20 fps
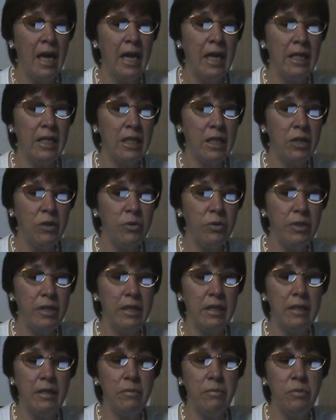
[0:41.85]

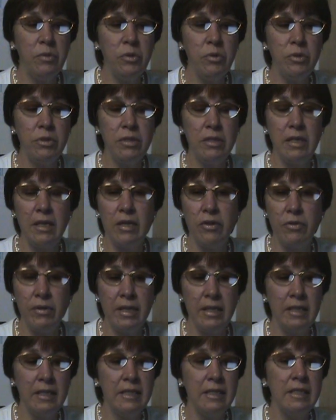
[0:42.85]
including the most
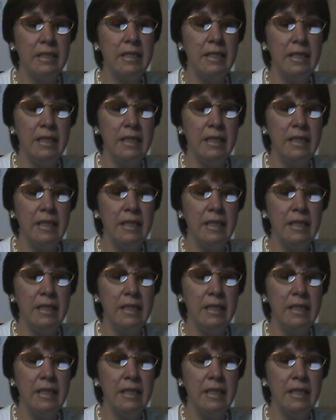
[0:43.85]
horrendous